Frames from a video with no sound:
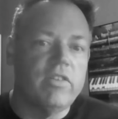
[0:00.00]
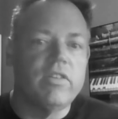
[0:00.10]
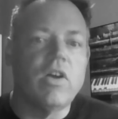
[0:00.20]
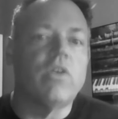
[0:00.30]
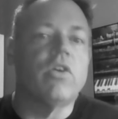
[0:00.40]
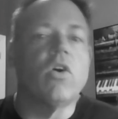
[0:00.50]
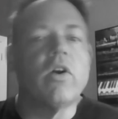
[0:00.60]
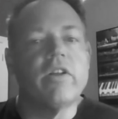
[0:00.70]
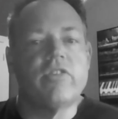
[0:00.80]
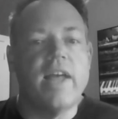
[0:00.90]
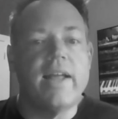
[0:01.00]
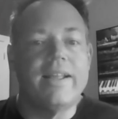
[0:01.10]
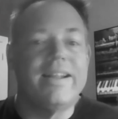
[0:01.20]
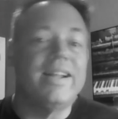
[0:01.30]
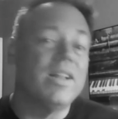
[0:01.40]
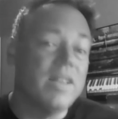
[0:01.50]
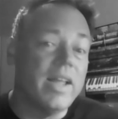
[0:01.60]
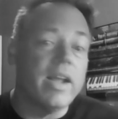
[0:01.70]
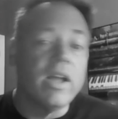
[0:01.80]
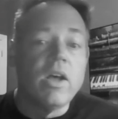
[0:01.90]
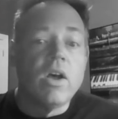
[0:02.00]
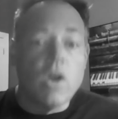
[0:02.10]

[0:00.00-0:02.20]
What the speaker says: and telling an artist that you need to like